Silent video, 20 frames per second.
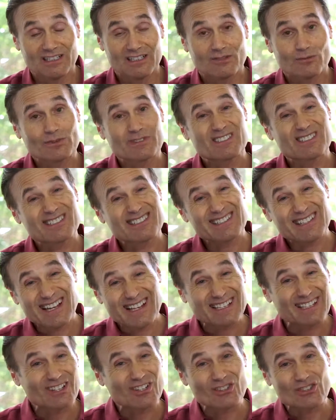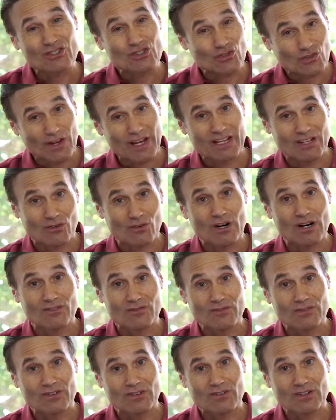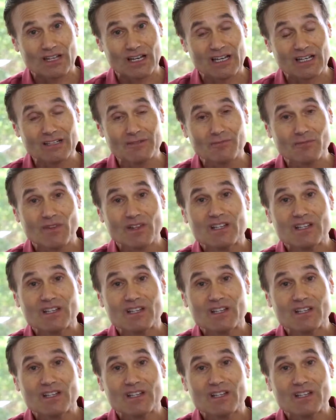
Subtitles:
which is not a good trade-off, okay?